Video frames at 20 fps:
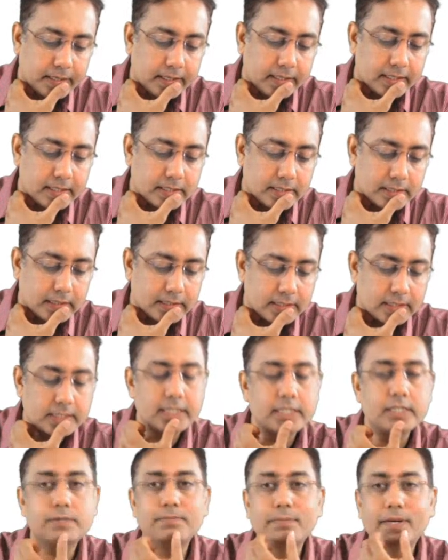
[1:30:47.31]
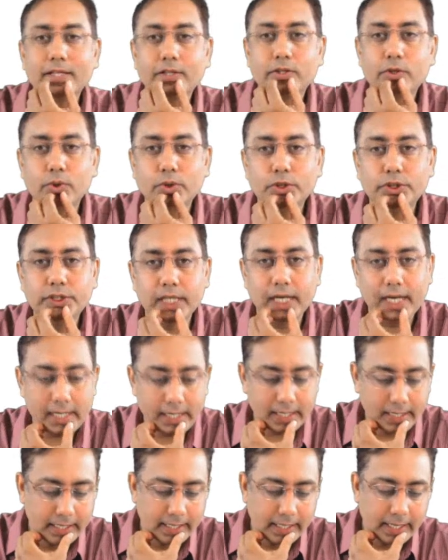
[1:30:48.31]
It is a 6-month-old
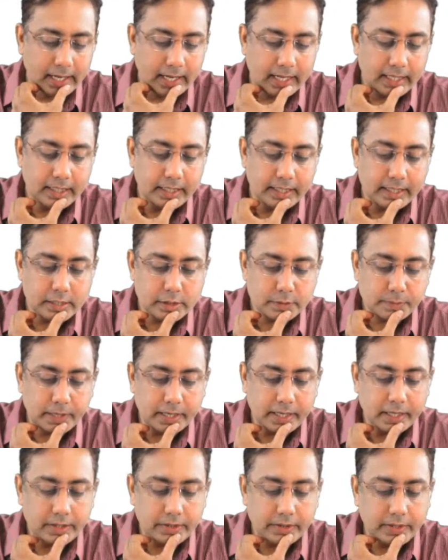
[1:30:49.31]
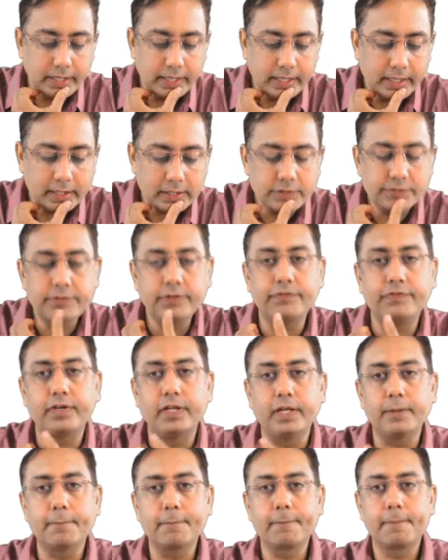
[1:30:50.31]
child and the respiratory rate is
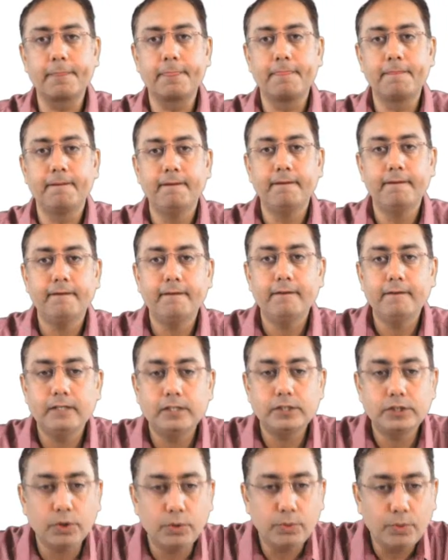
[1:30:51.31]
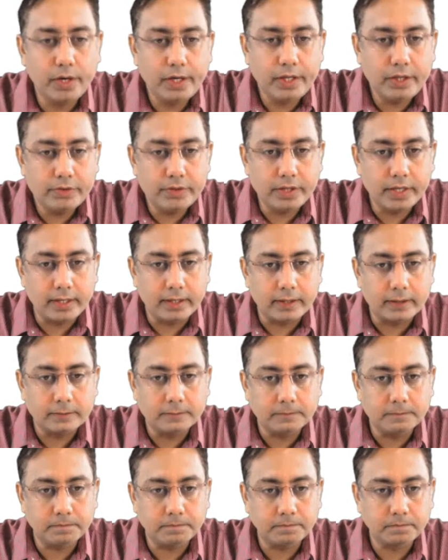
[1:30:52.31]
50. So what do you
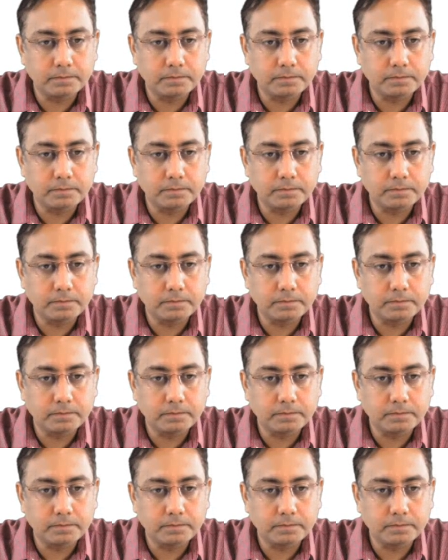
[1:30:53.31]
think?